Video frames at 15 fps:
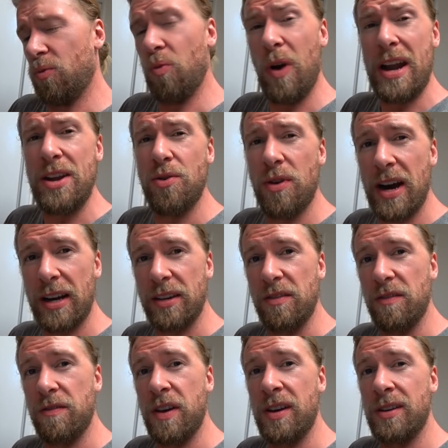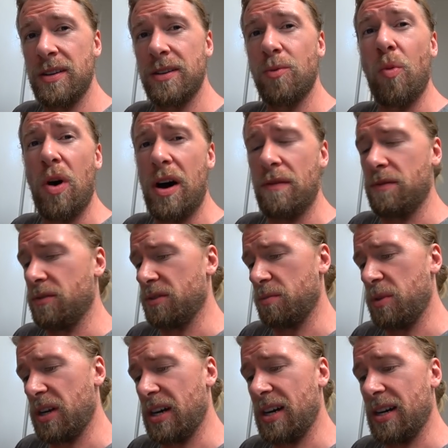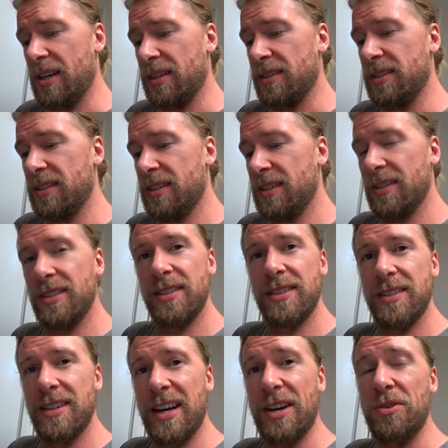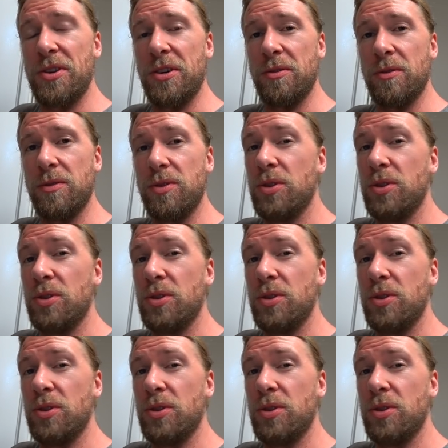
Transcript: radioactive waffles, but I don't know.